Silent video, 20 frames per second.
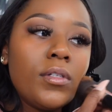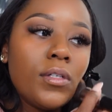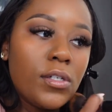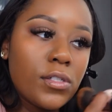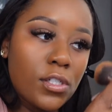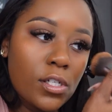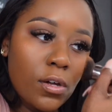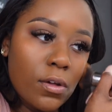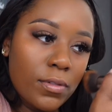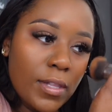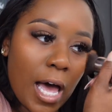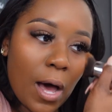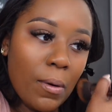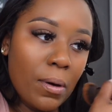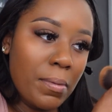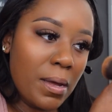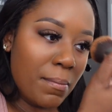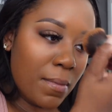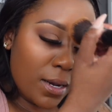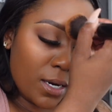So that would
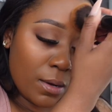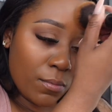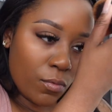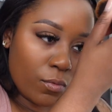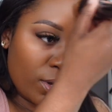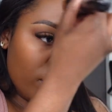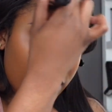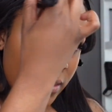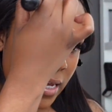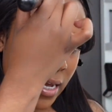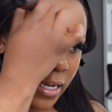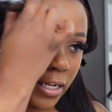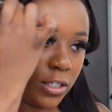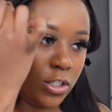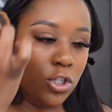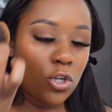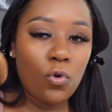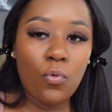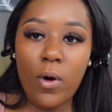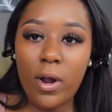be my number one thing
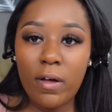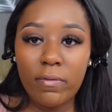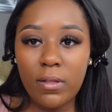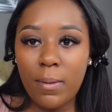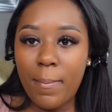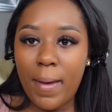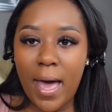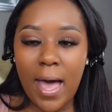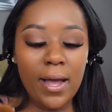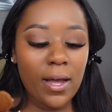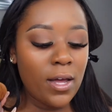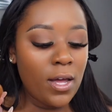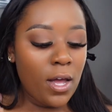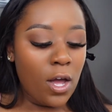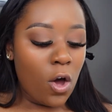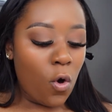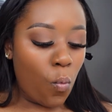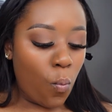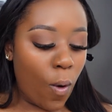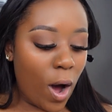too, right off the bat.
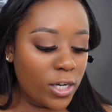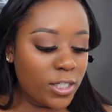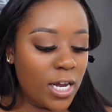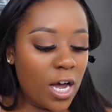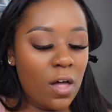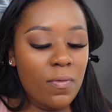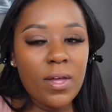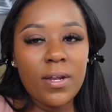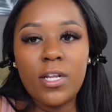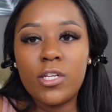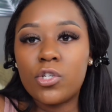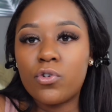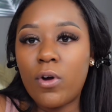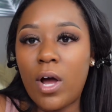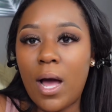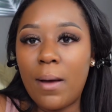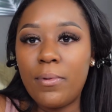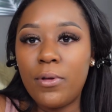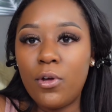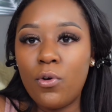Watch how they
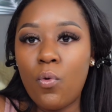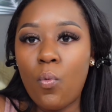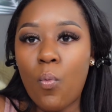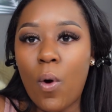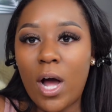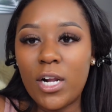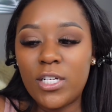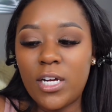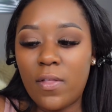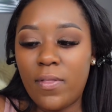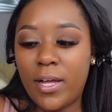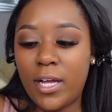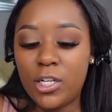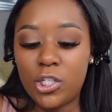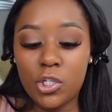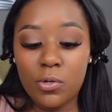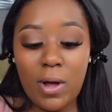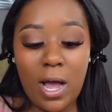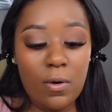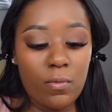describe you, watch how they
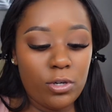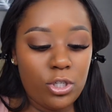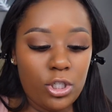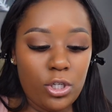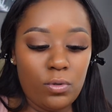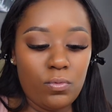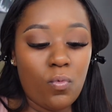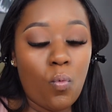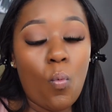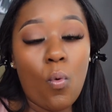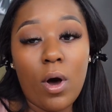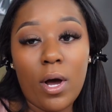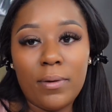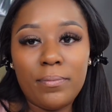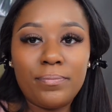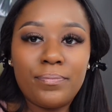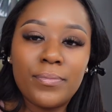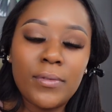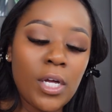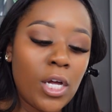interact with you. One.
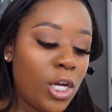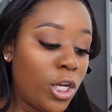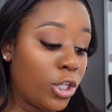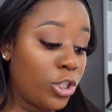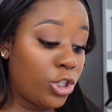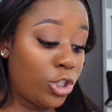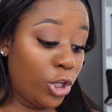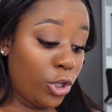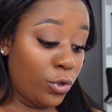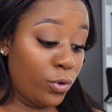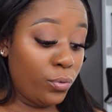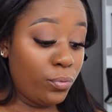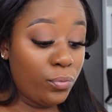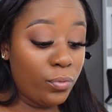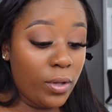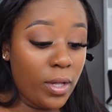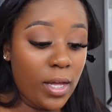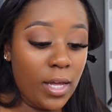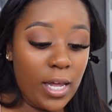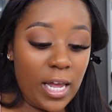Two,
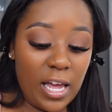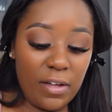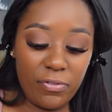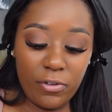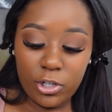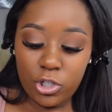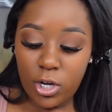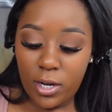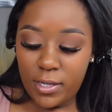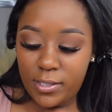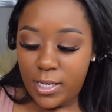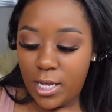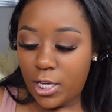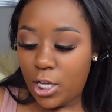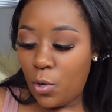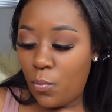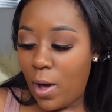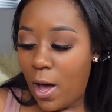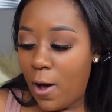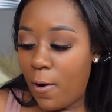if they're trying to
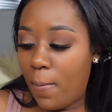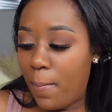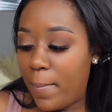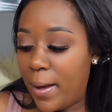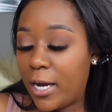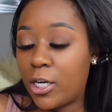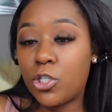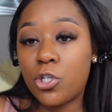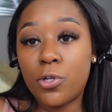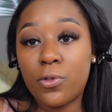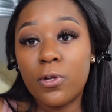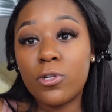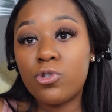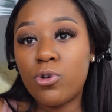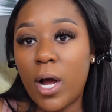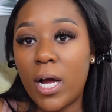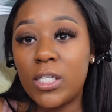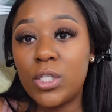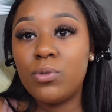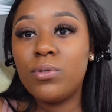take you out, make sure they're
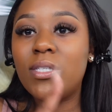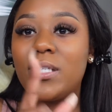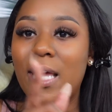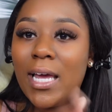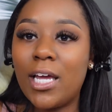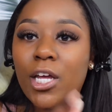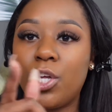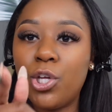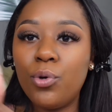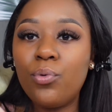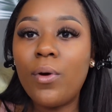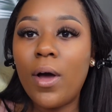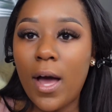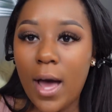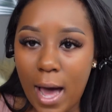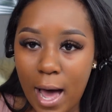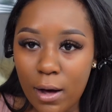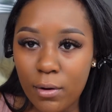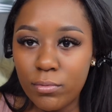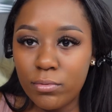trying to take you
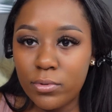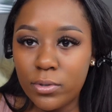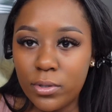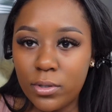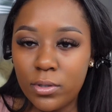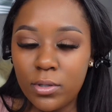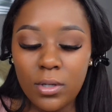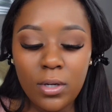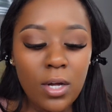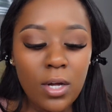out.